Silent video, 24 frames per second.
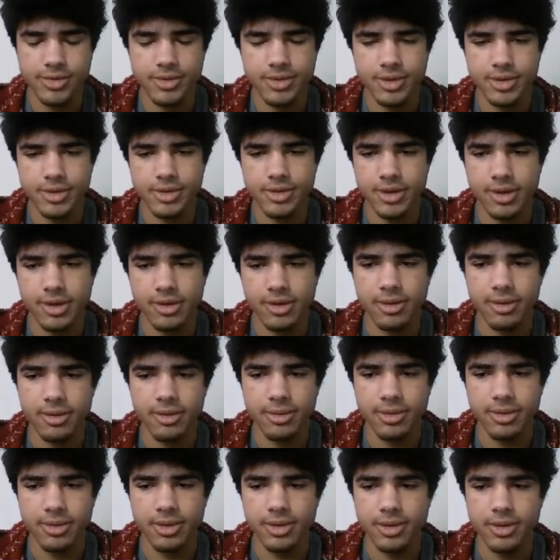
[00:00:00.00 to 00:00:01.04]
just like
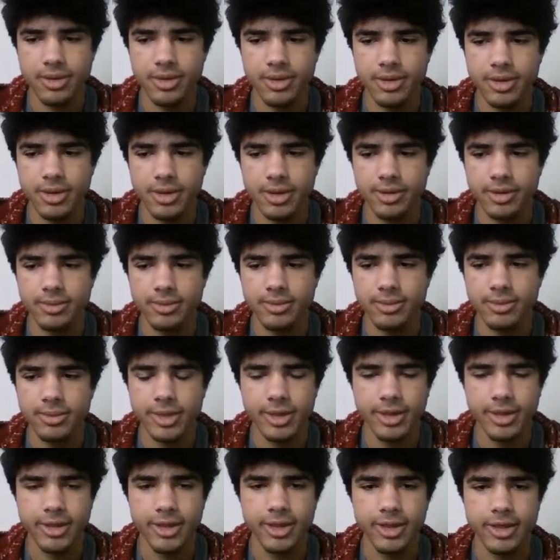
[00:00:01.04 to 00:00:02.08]
therapy and
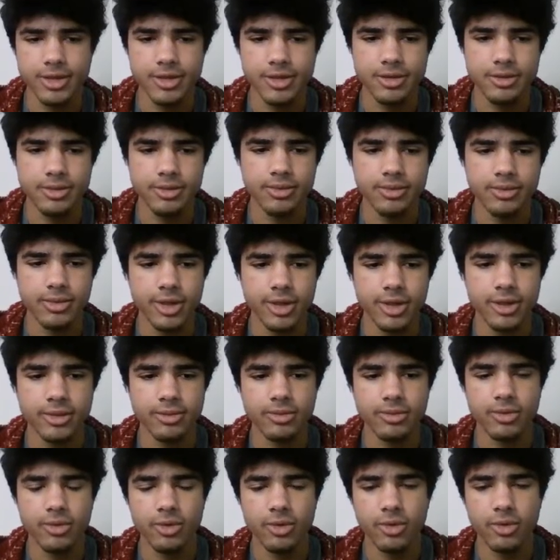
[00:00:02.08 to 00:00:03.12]
medication.
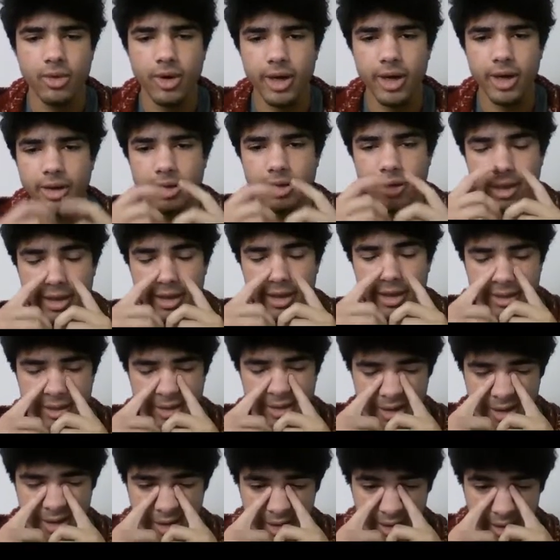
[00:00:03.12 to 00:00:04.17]
For a while,
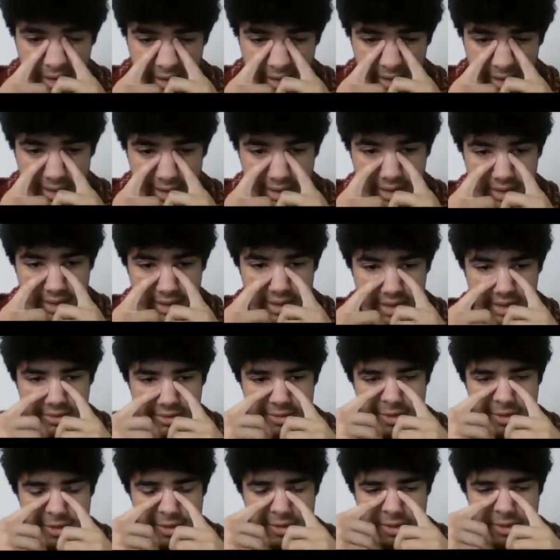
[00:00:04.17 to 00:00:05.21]
in
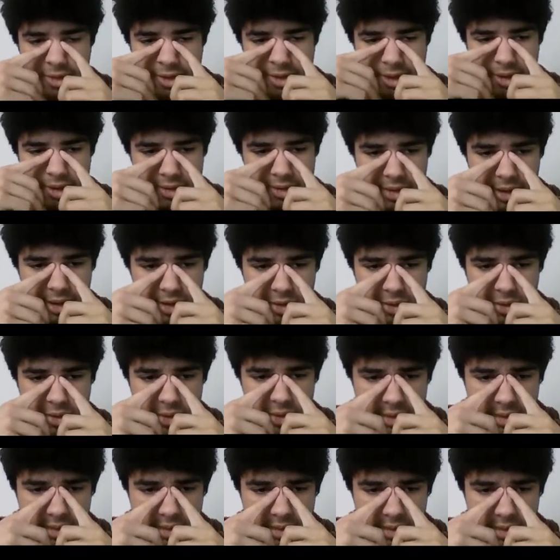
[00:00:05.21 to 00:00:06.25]
5th grade, I
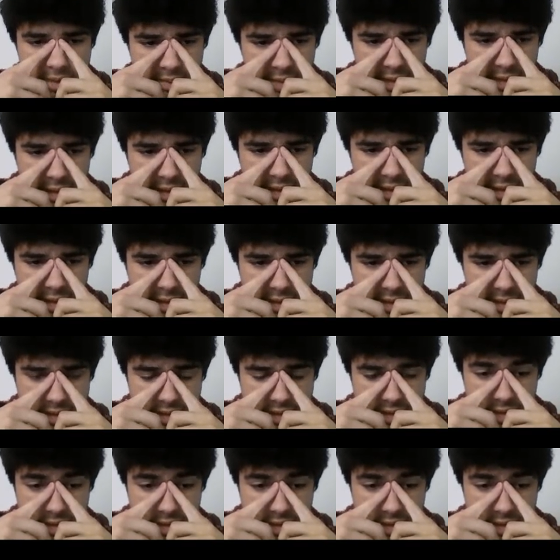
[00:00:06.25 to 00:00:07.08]
quit my ADHD